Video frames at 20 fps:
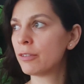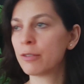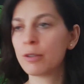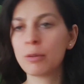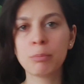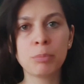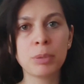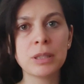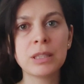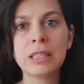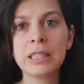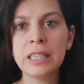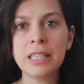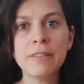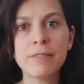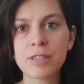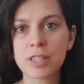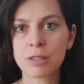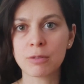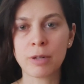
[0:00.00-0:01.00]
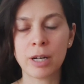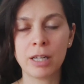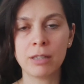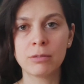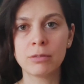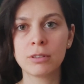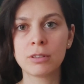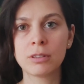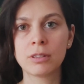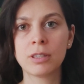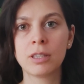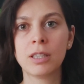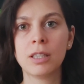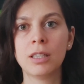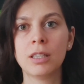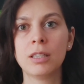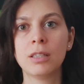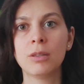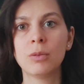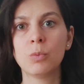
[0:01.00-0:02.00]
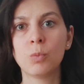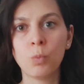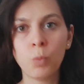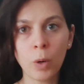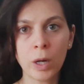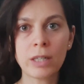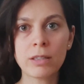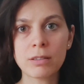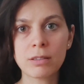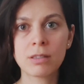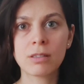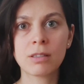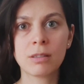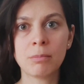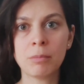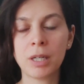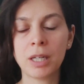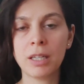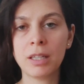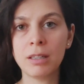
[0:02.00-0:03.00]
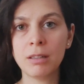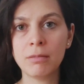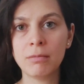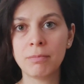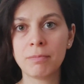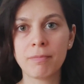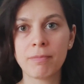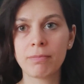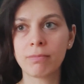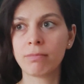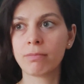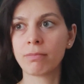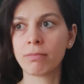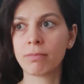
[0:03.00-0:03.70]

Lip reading: different beliefs around what somebody